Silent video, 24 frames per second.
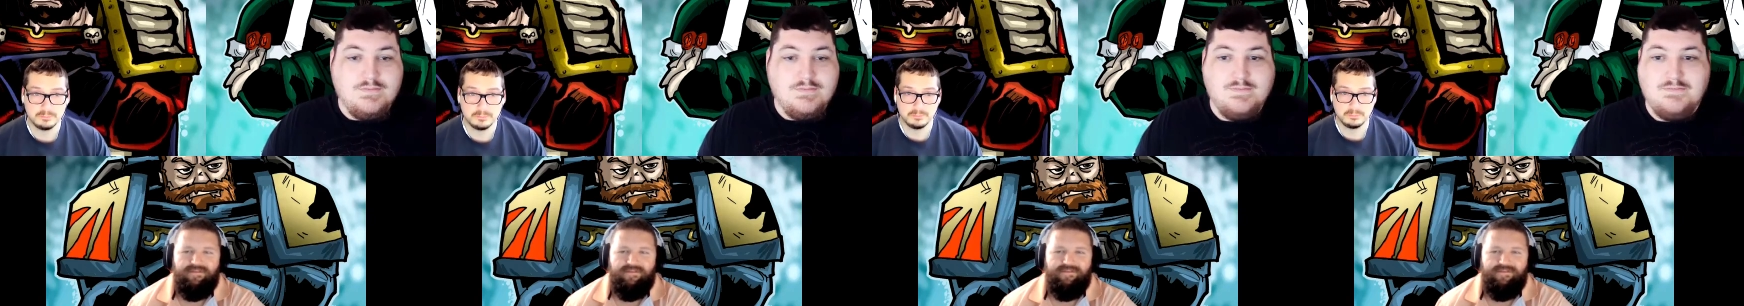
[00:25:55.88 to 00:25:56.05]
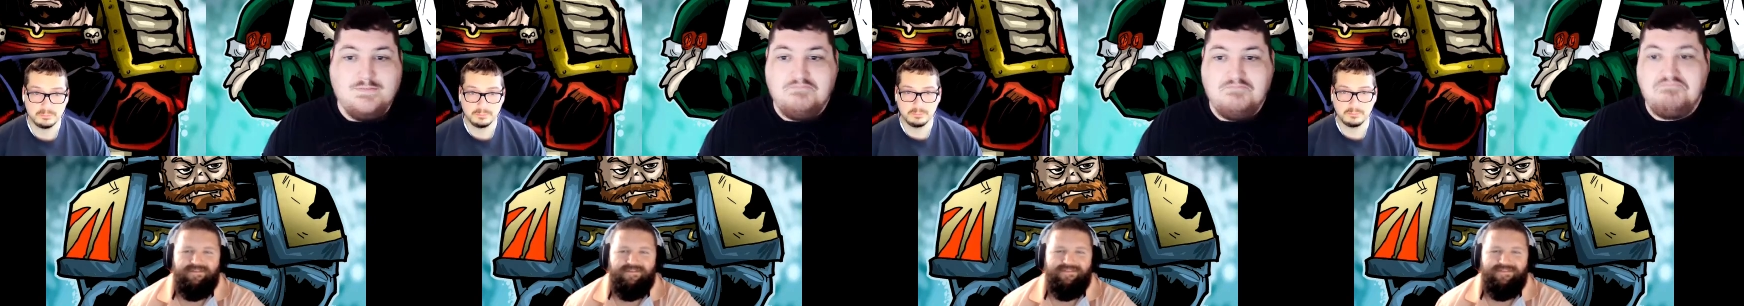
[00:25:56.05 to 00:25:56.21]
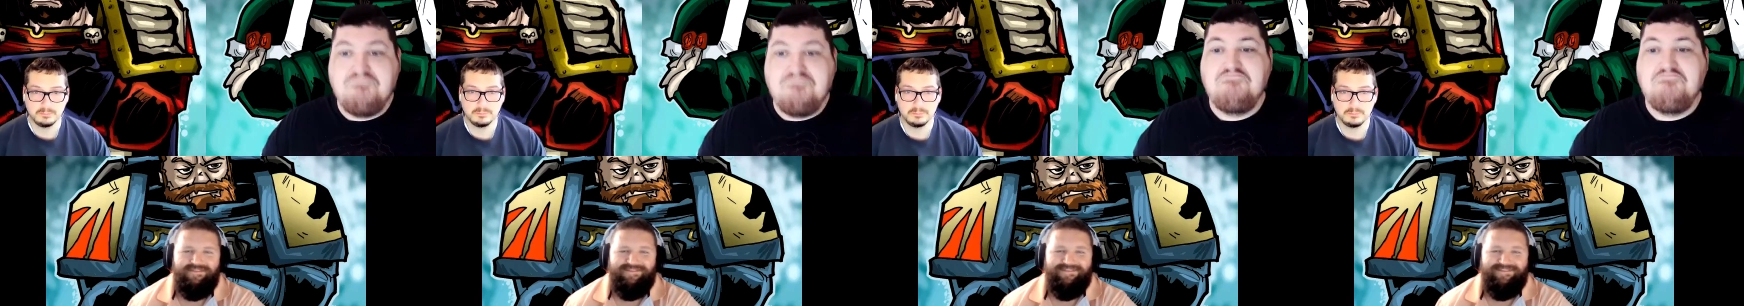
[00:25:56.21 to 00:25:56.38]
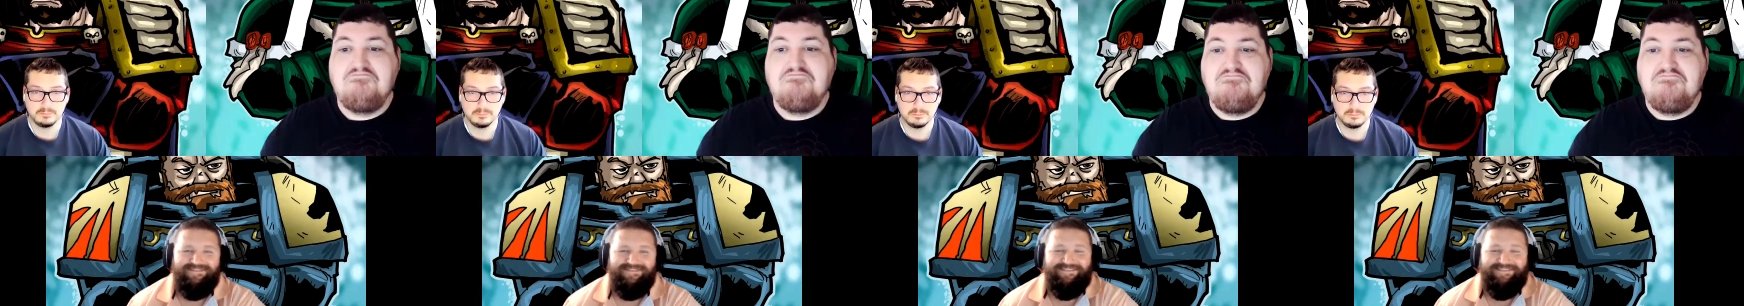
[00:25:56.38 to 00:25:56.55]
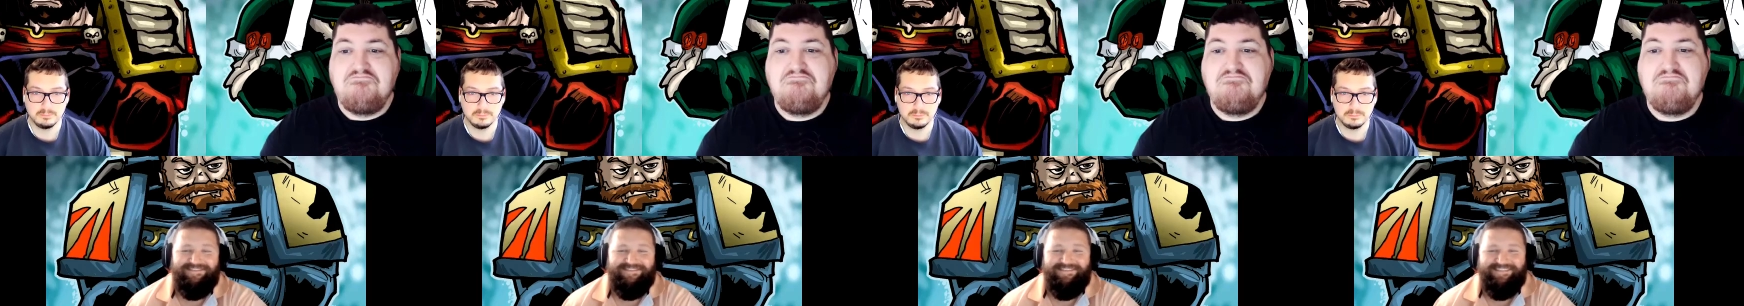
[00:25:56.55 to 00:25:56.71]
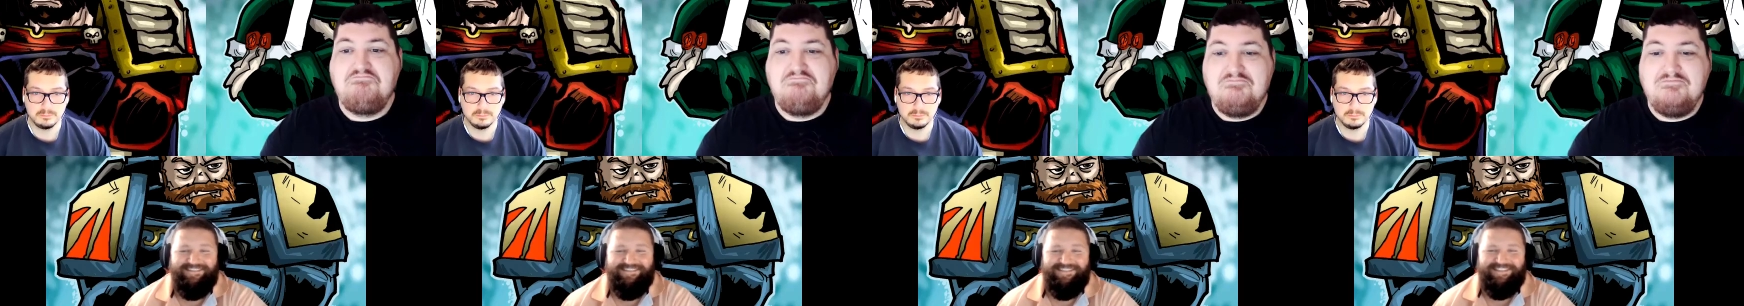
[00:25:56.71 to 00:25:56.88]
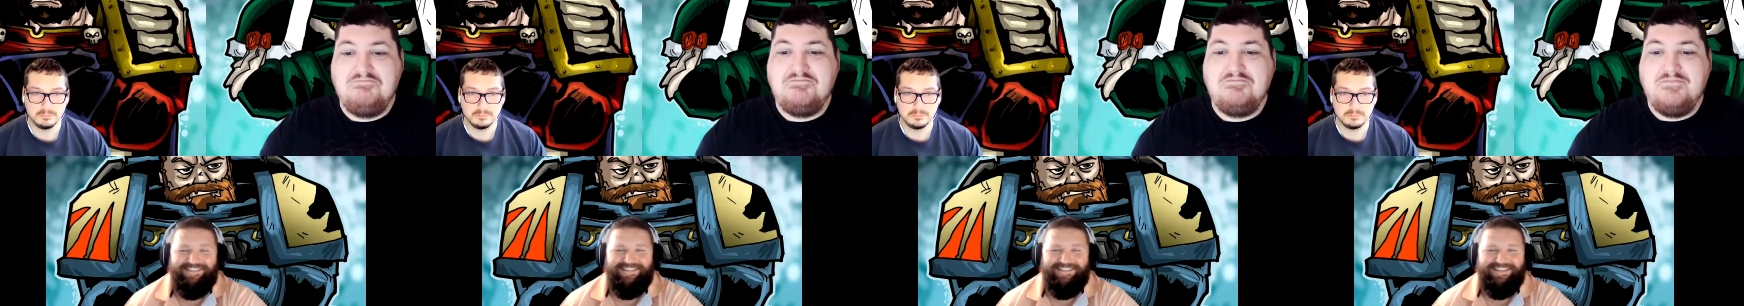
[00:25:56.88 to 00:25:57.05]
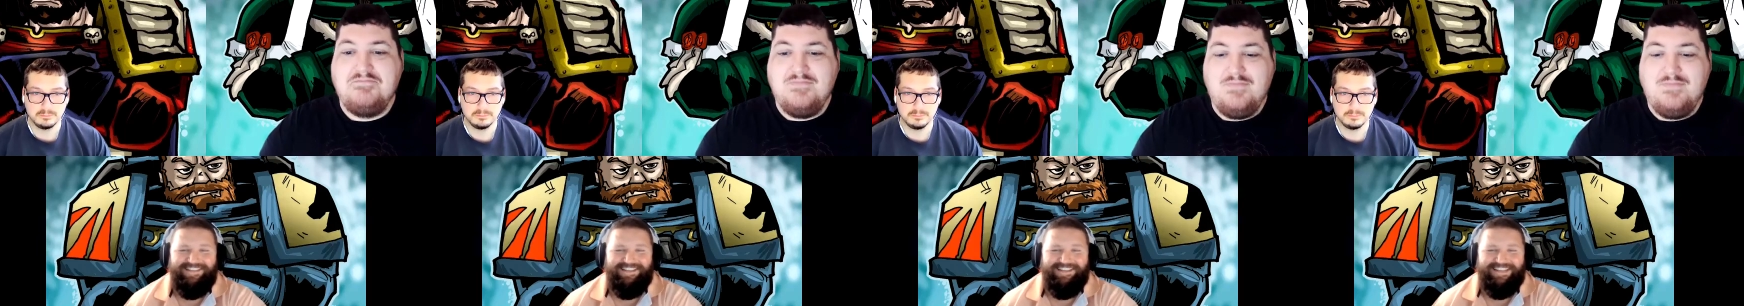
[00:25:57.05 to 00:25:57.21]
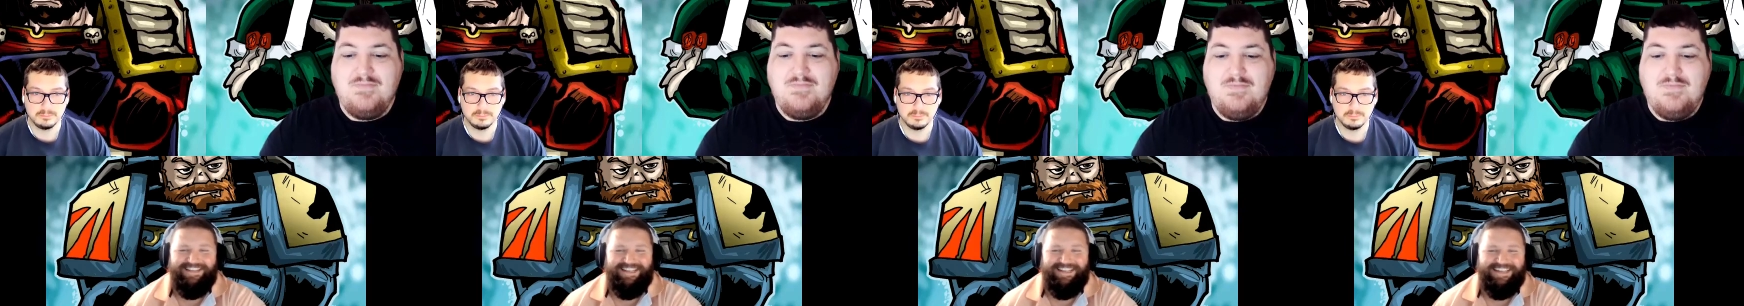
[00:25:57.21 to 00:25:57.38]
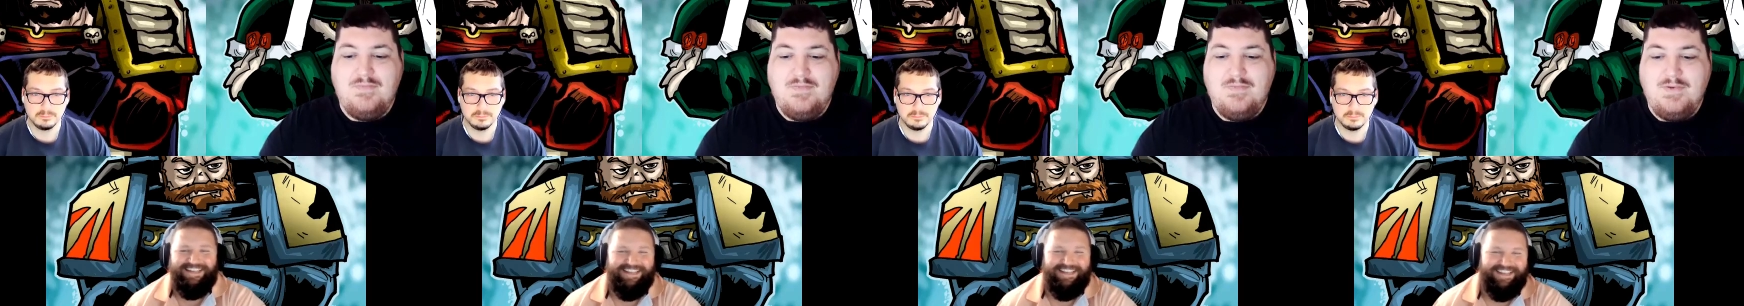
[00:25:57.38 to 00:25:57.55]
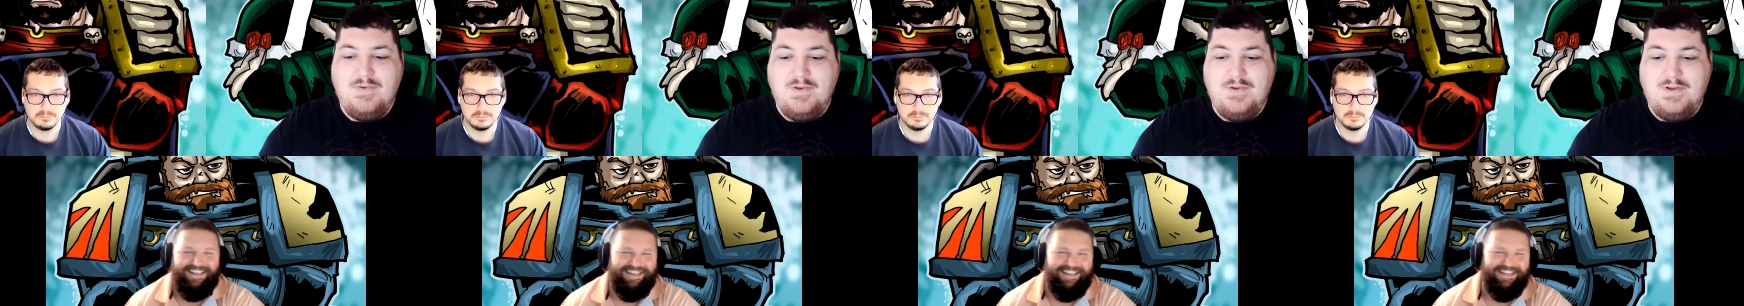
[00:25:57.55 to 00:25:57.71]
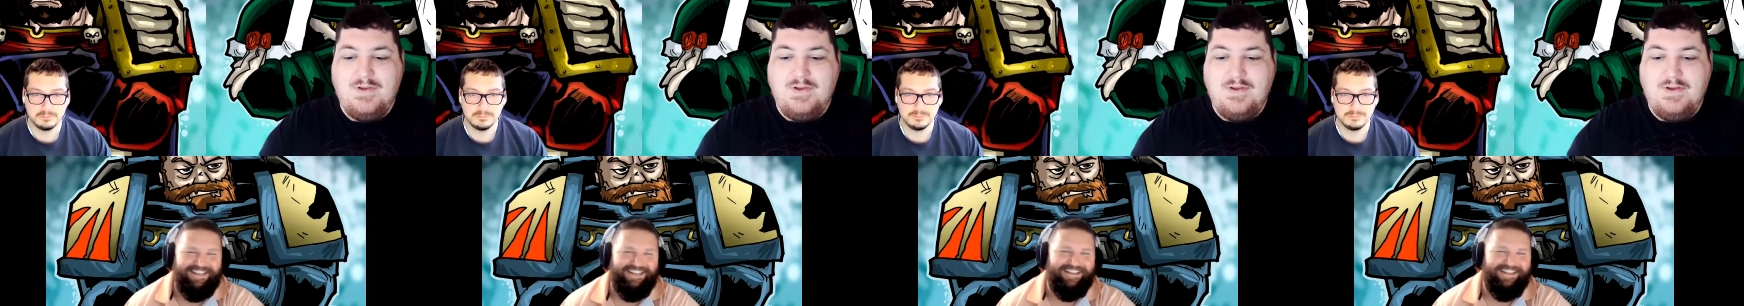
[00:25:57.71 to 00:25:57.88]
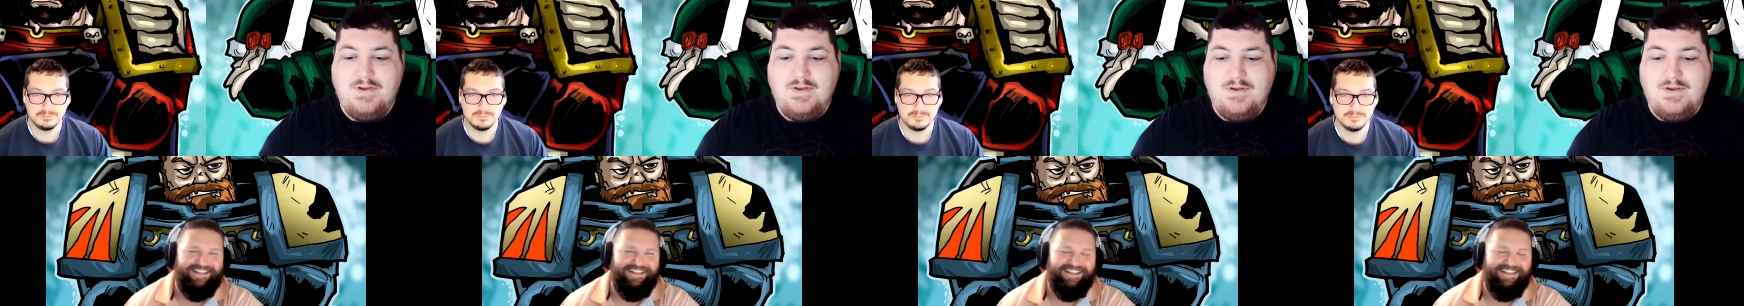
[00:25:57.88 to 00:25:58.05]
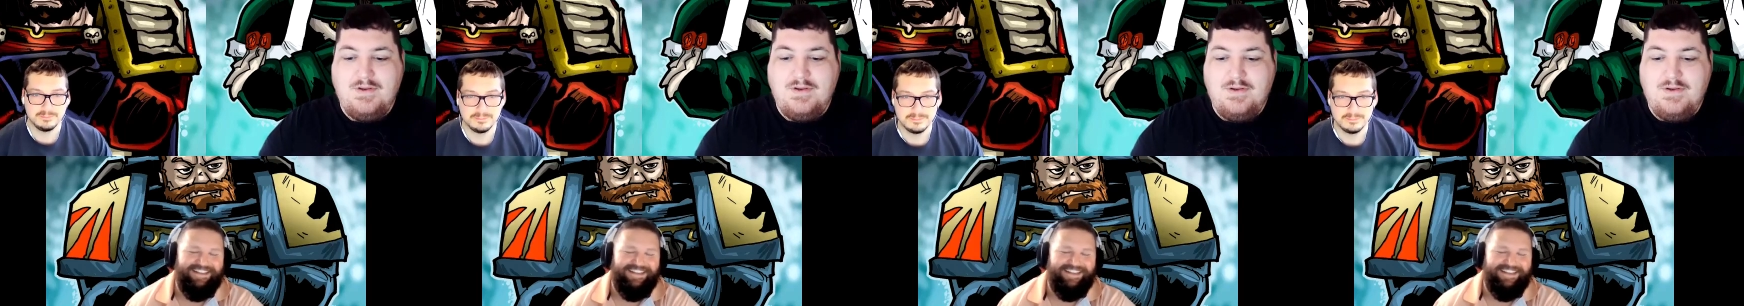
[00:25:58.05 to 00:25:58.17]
Nobody speaks.